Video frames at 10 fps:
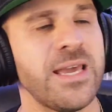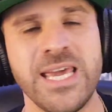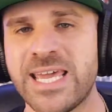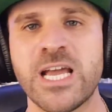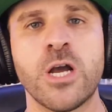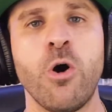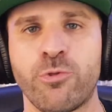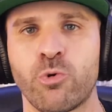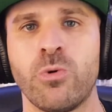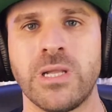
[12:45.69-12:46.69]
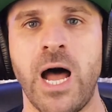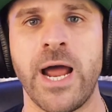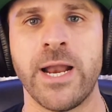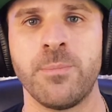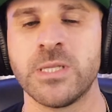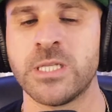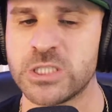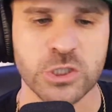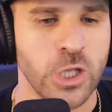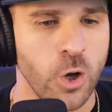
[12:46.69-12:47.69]
He can go through a lineup.
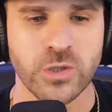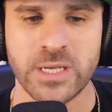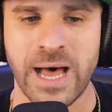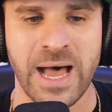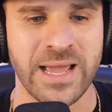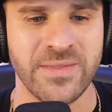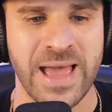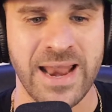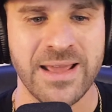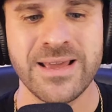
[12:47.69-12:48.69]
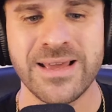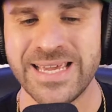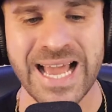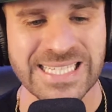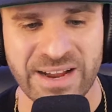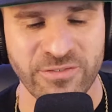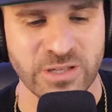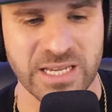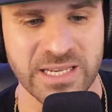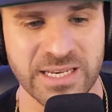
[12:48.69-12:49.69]
There's no denying that. He has
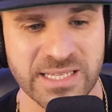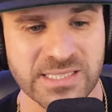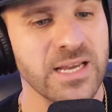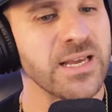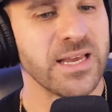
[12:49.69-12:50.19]
everything he needs.